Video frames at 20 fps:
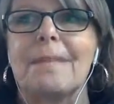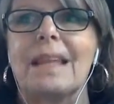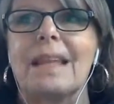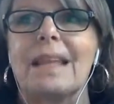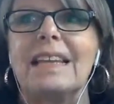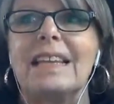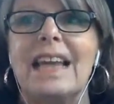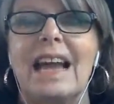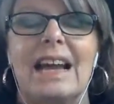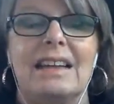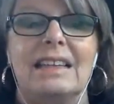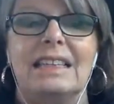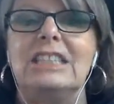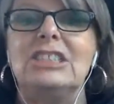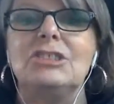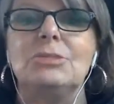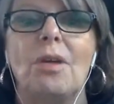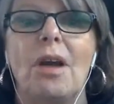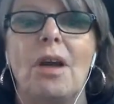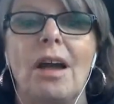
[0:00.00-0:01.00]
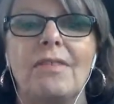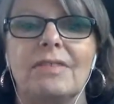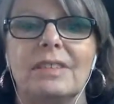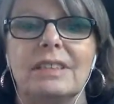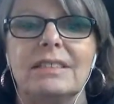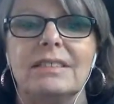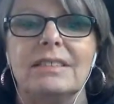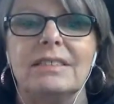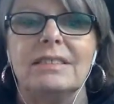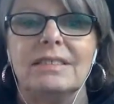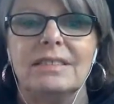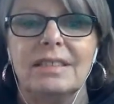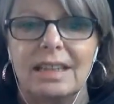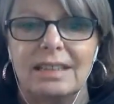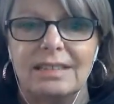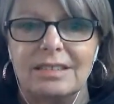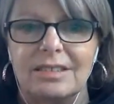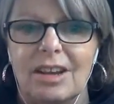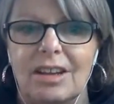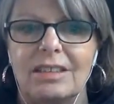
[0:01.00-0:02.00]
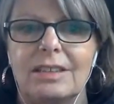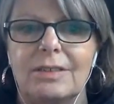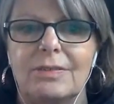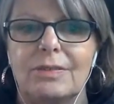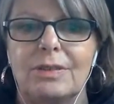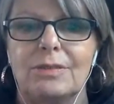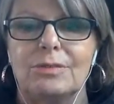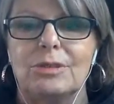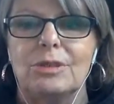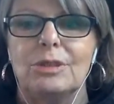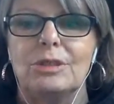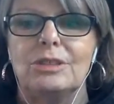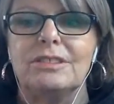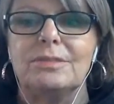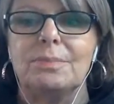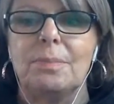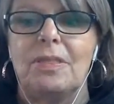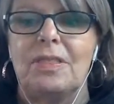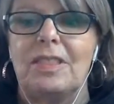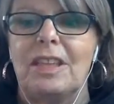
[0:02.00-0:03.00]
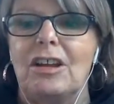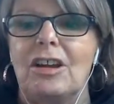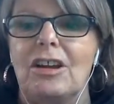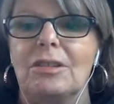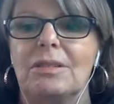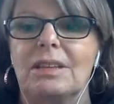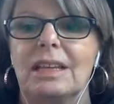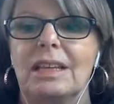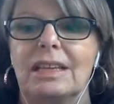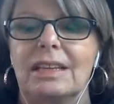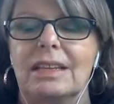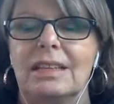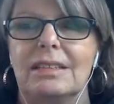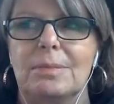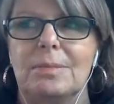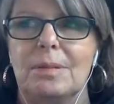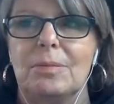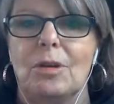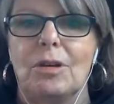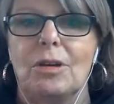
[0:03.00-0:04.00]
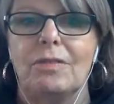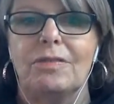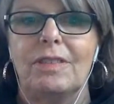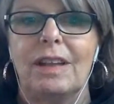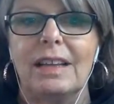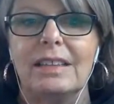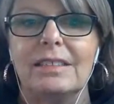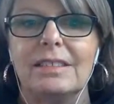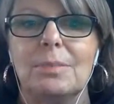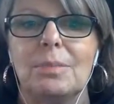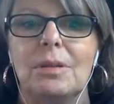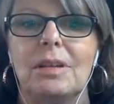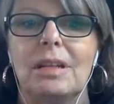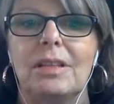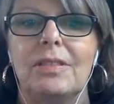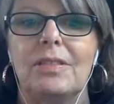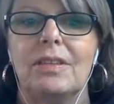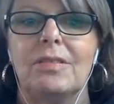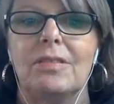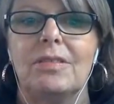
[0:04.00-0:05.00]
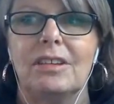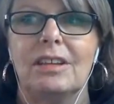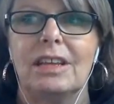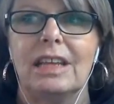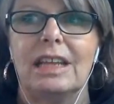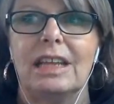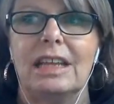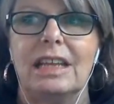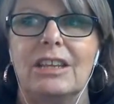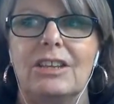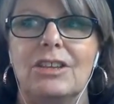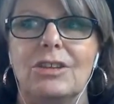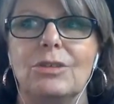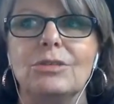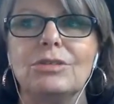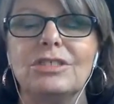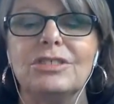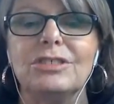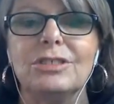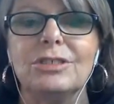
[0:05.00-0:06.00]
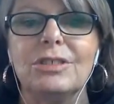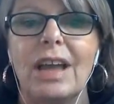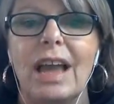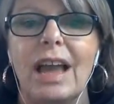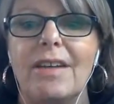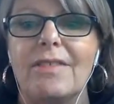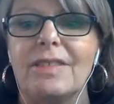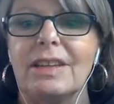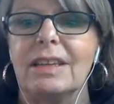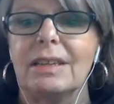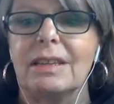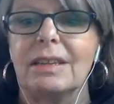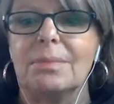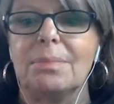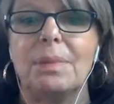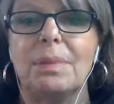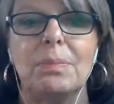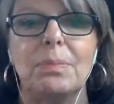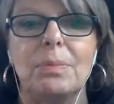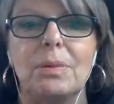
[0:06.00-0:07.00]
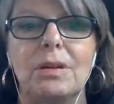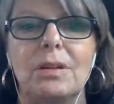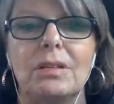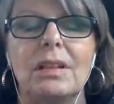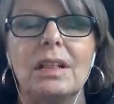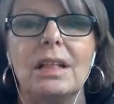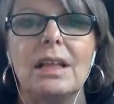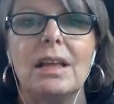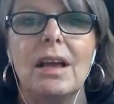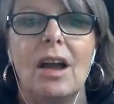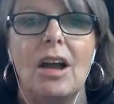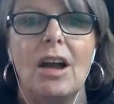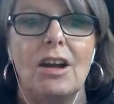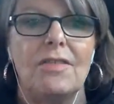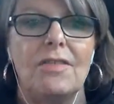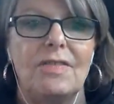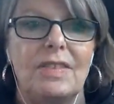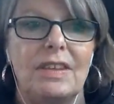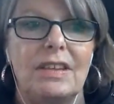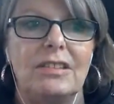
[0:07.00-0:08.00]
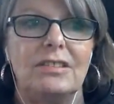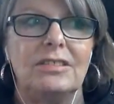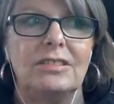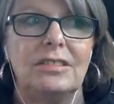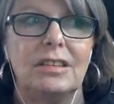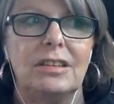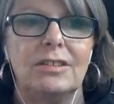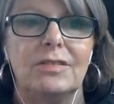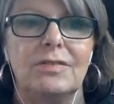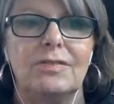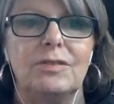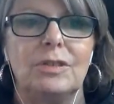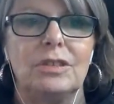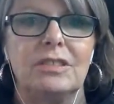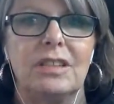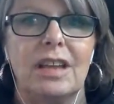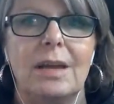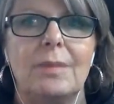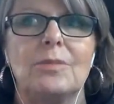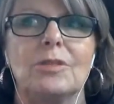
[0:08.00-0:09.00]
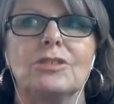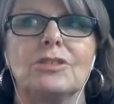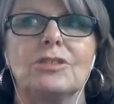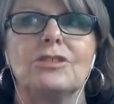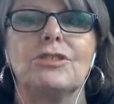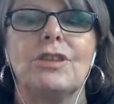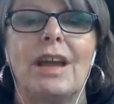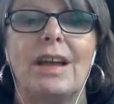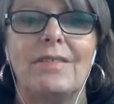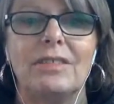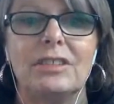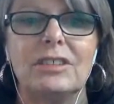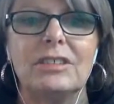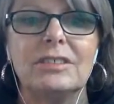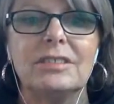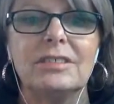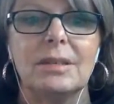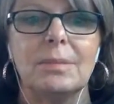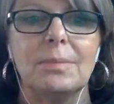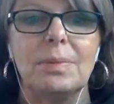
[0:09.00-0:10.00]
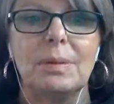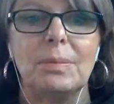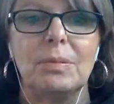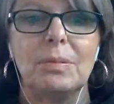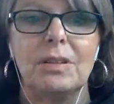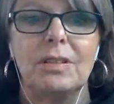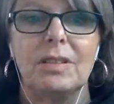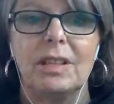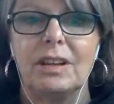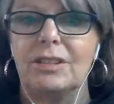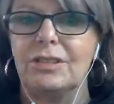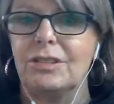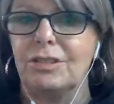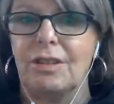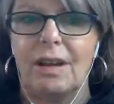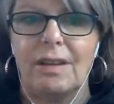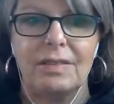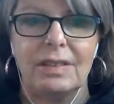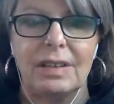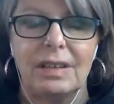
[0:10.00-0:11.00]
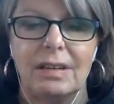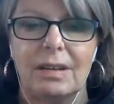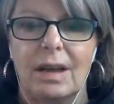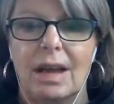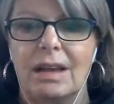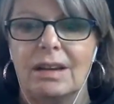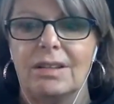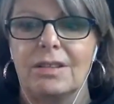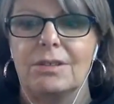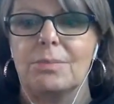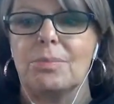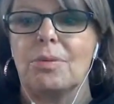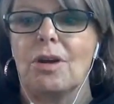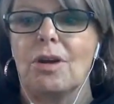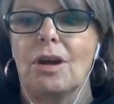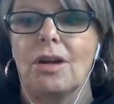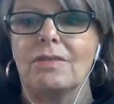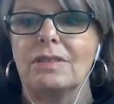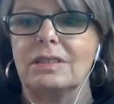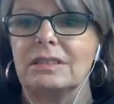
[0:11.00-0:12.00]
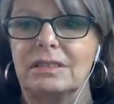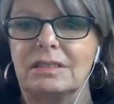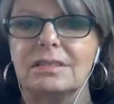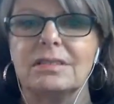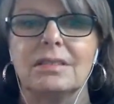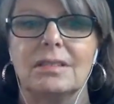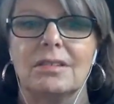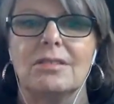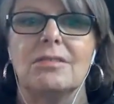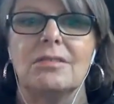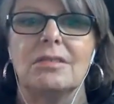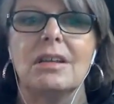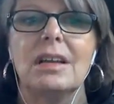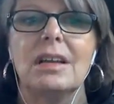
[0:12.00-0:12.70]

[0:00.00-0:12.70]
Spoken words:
yeah, each province has got different rules, but they are getting a little bit more flexible. I think they're getting used to having people, RVers that are full-time, or travelers, people that are traveling out of their province. So